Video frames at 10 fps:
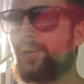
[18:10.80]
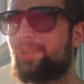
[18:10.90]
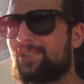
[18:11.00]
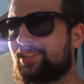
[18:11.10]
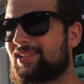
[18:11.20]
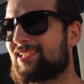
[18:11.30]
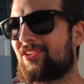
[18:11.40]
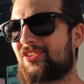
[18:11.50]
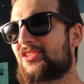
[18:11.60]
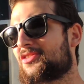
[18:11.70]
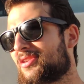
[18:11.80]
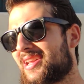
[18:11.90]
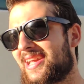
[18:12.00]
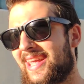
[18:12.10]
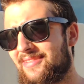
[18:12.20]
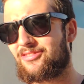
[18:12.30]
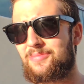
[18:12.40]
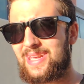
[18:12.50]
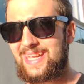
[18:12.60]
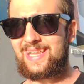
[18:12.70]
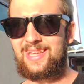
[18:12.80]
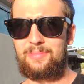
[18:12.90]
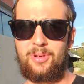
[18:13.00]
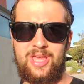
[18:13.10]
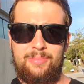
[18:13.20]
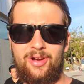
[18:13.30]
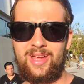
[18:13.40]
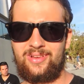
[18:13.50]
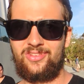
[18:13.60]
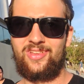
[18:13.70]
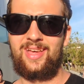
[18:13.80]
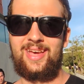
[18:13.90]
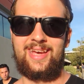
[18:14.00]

a disease you can get from eating monkey brains.